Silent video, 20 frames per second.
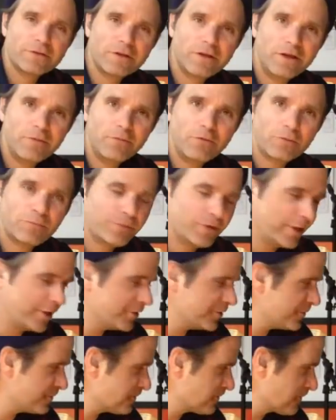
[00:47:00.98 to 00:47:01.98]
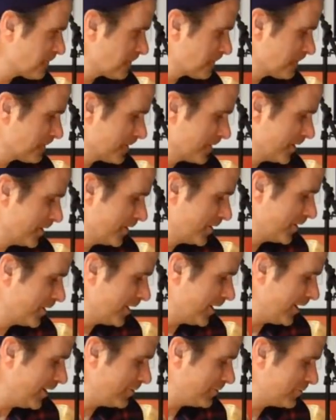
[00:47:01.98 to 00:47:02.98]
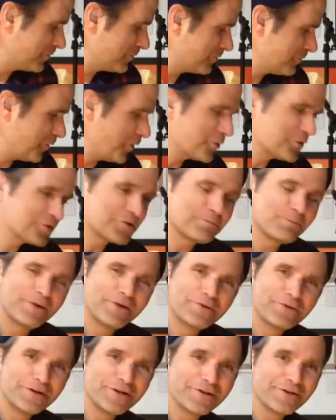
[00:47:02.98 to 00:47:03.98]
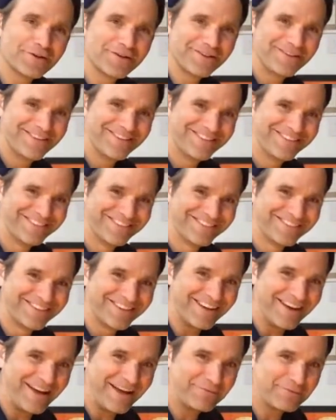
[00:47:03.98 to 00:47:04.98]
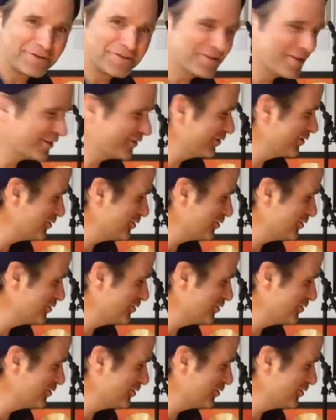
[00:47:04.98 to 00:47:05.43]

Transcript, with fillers: keyboard player and far superior ivory tickler